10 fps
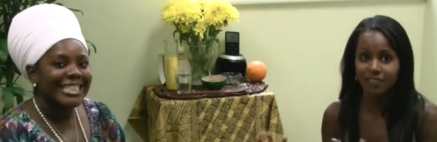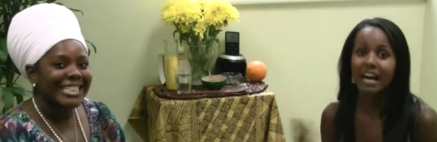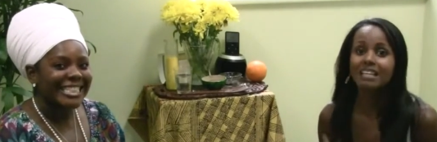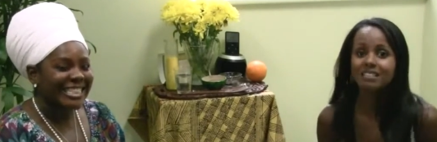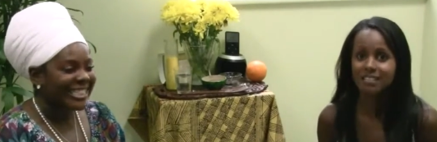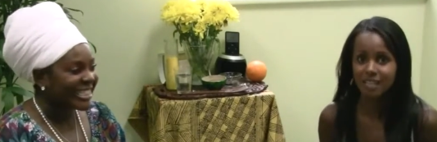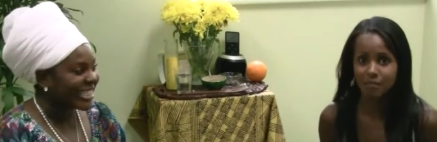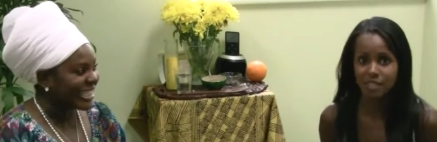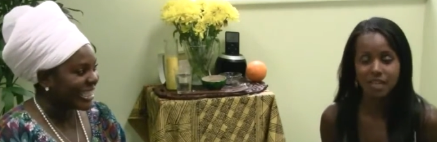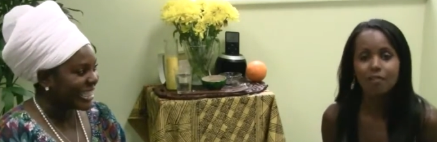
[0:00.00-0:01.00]
Speaker 1: that
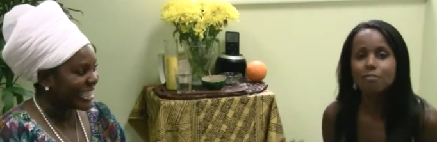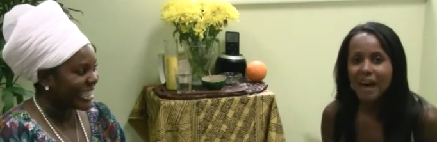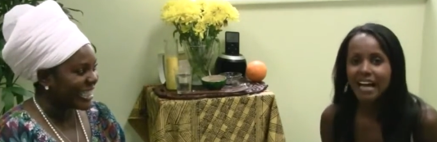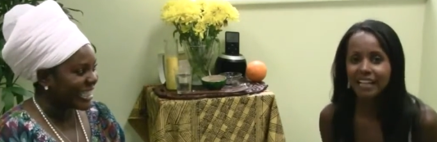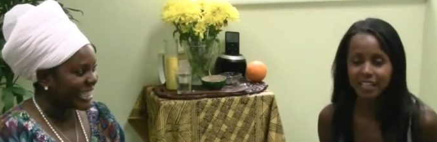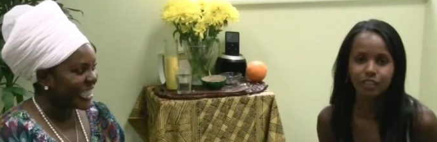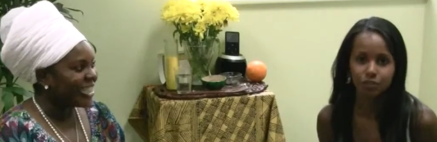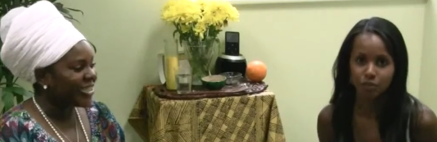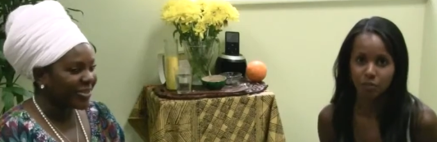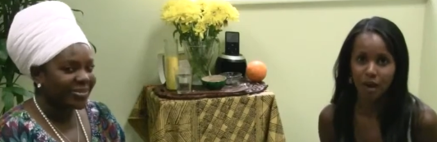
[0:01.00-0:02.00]
same stuff back
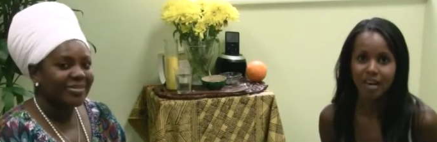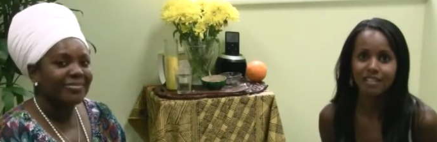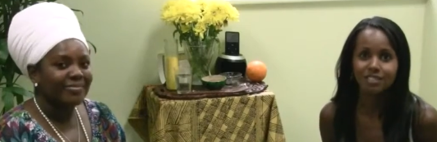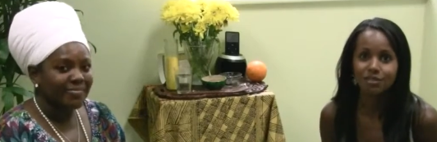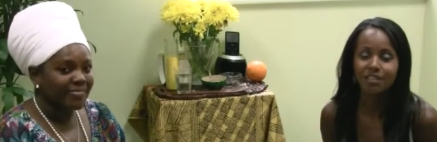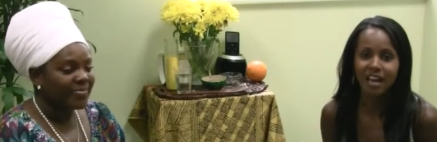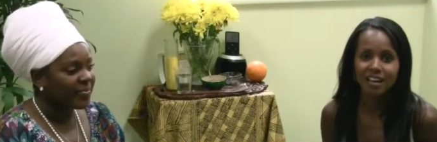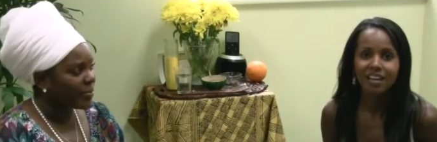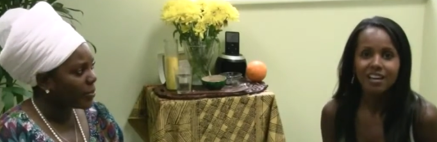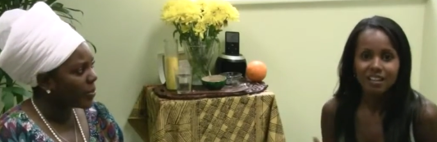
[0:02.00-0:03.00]
into your body so
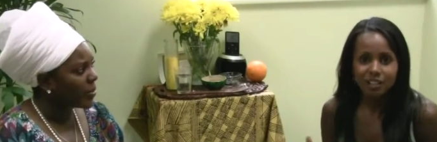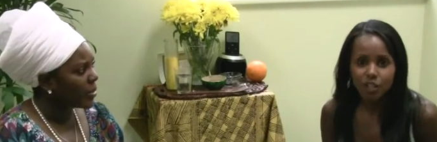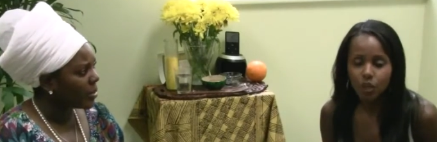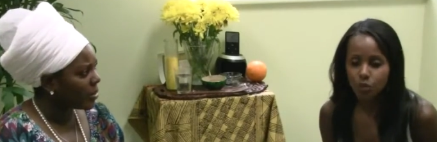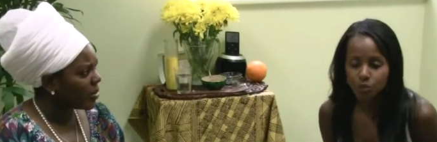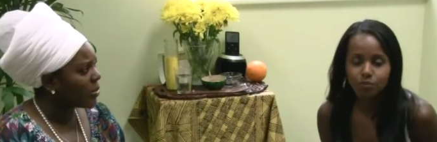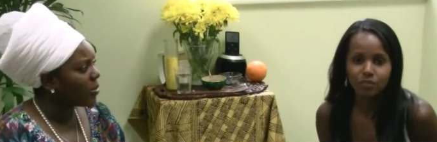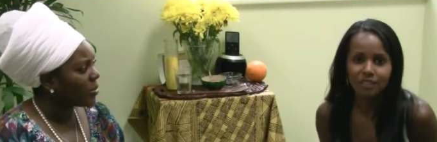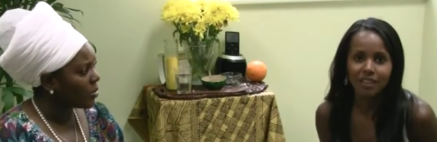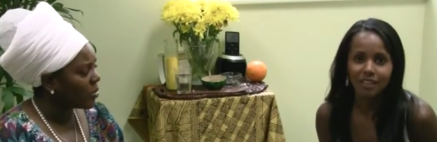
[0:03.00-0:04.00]
that you know you
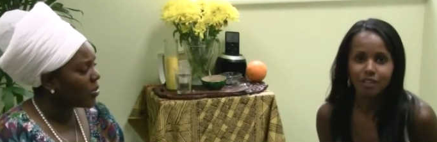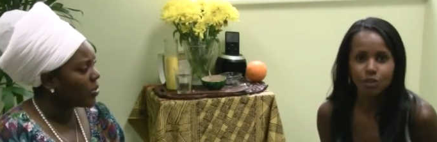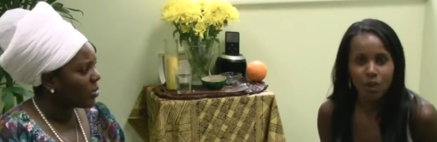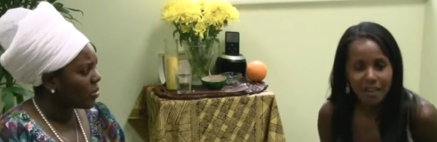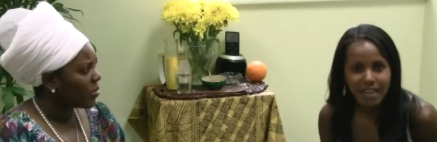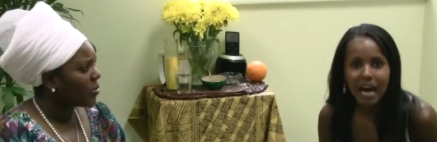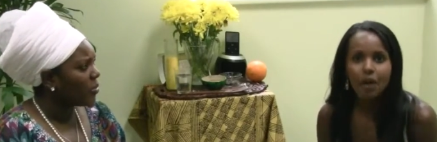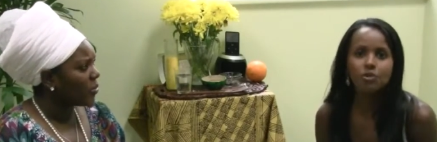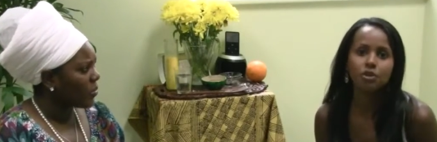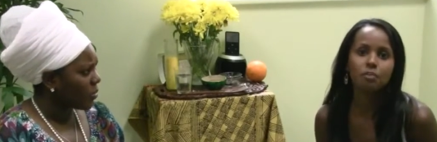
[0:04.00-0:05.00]
you
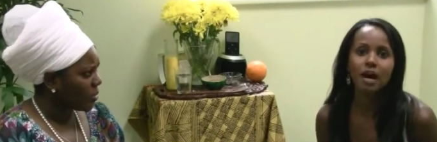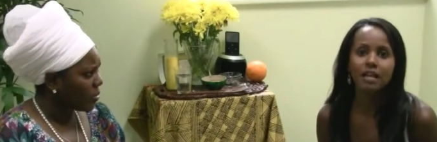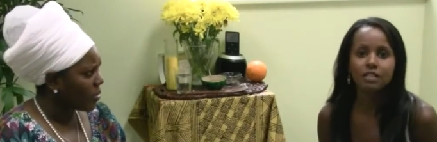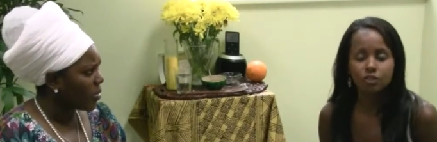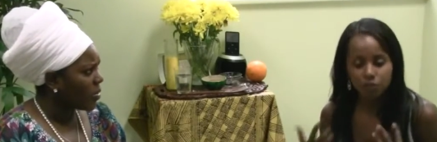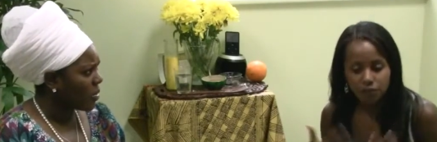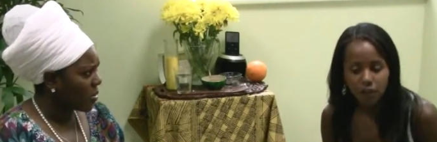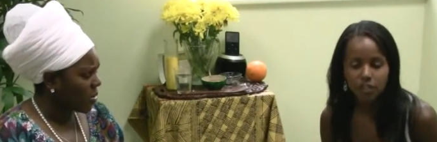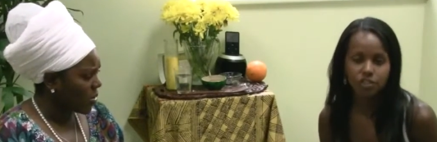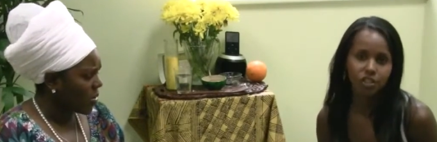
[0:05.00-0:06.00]
allow your body to
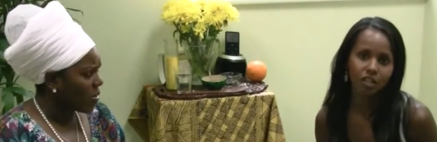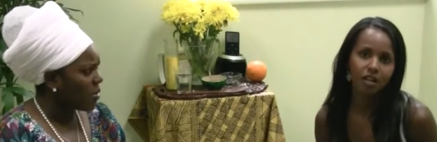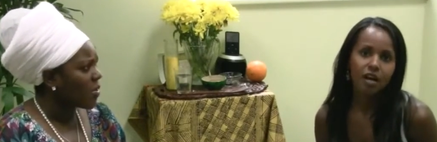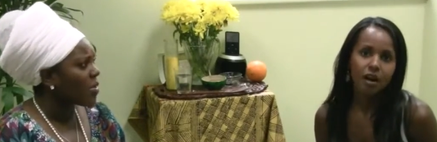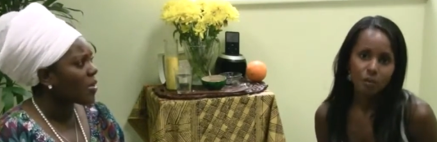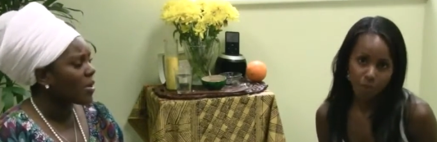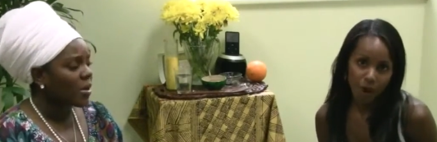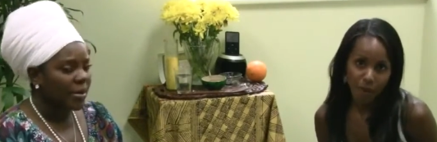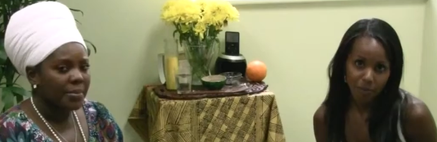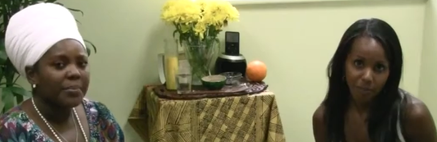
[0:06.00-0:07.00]
function
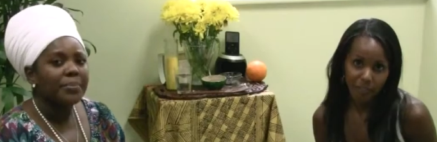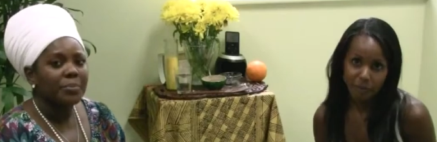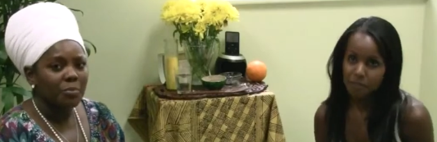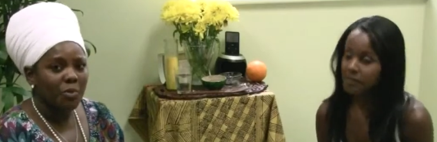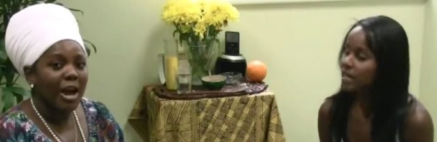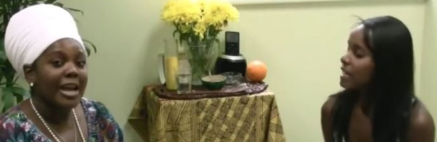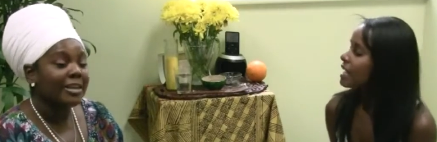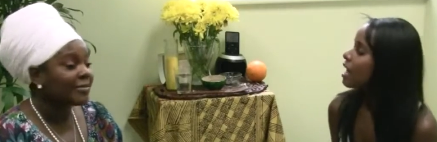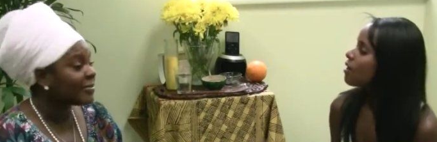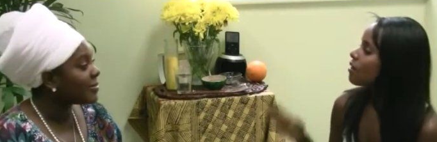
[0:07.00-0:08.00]
properly.
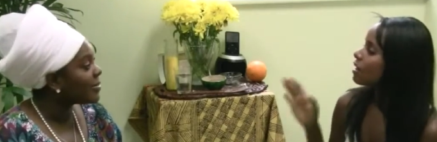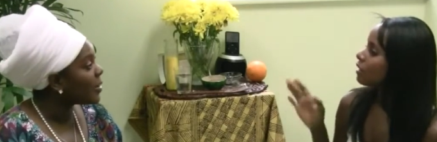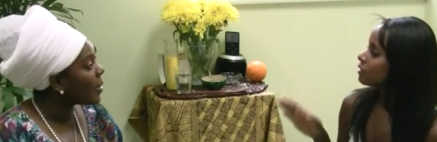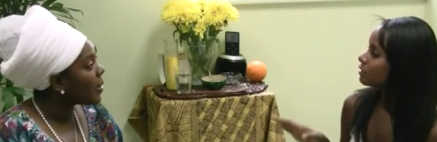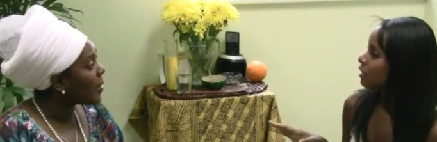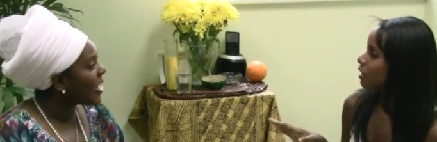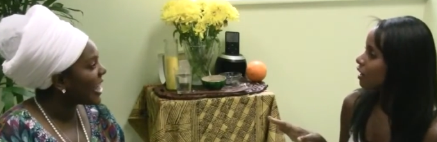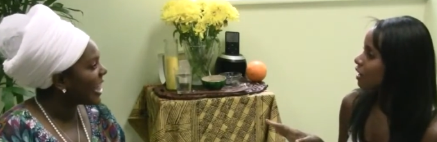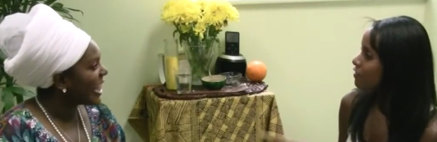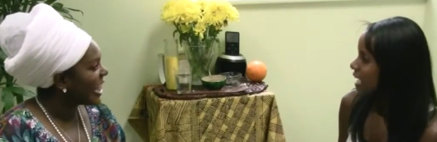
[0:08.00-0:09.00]
Right. Now
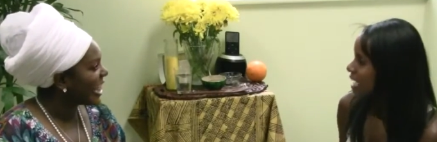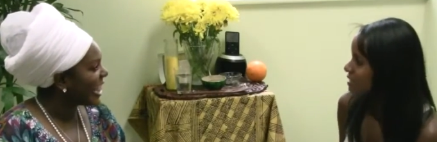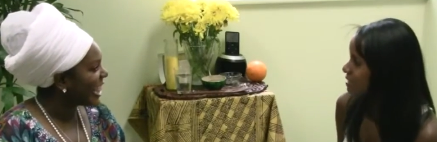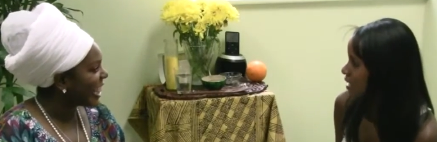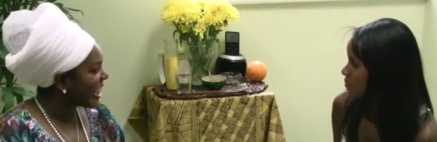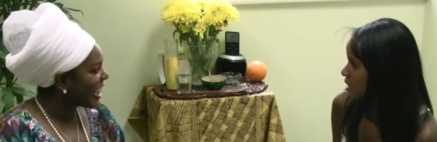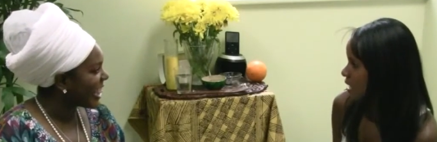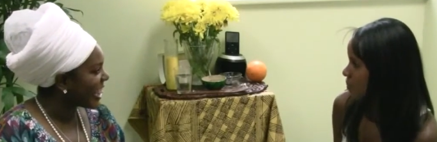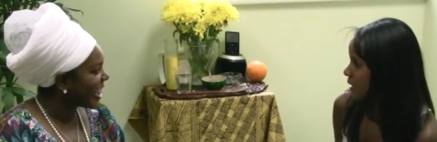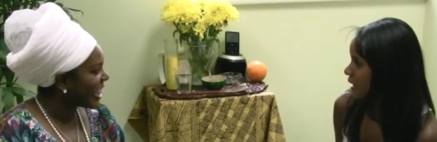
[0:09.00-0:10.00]
on that same
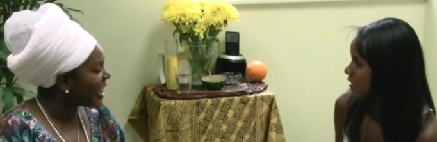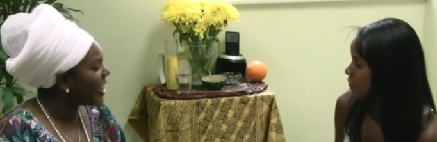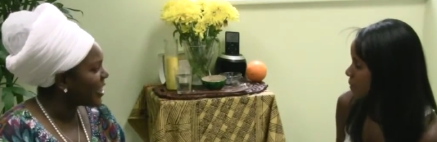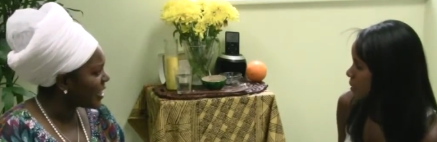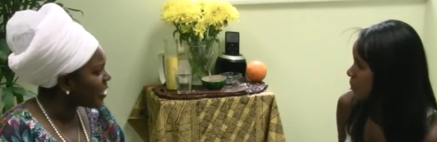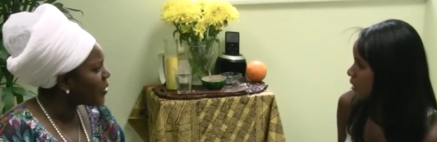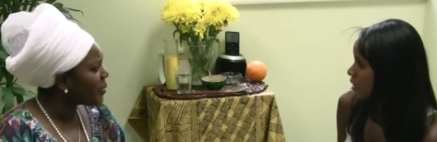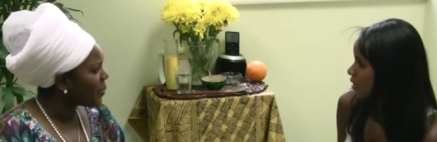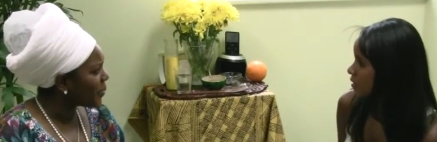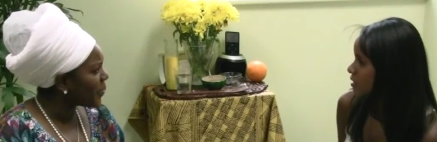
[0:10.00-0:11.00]
topic, if
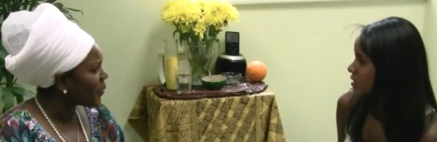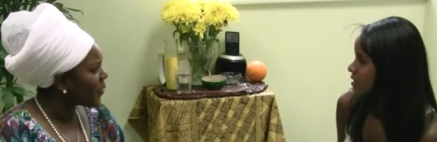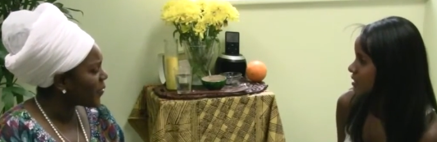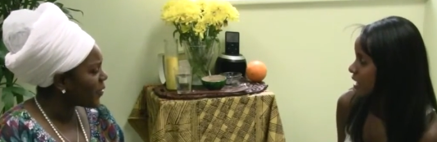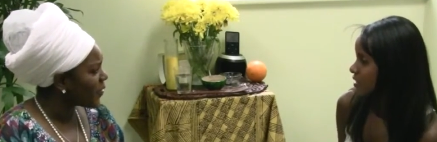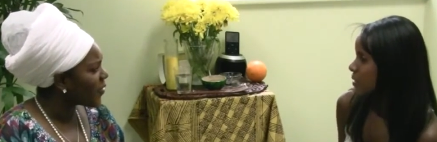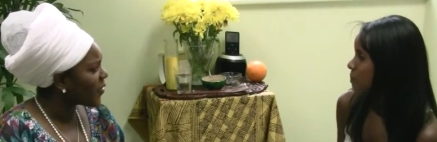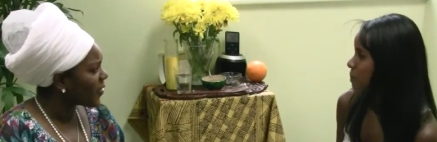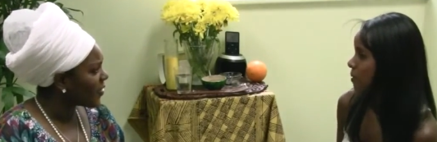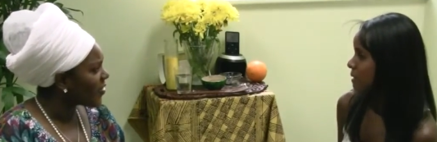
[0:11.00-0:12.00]
people say,
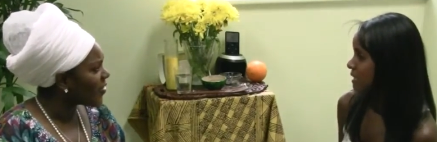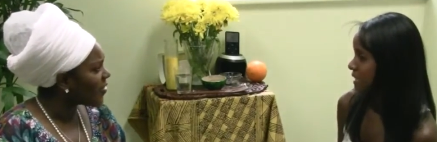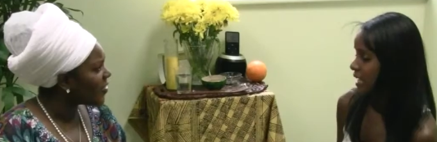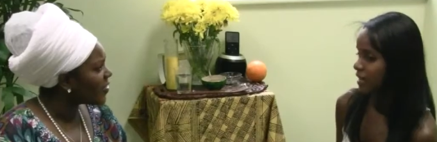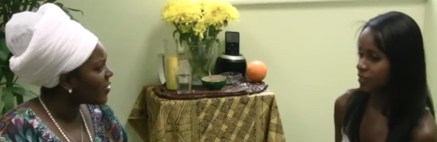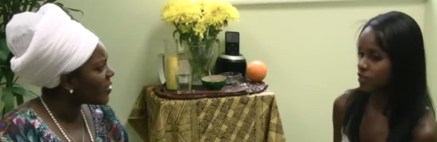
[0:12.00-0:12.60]
some people may say,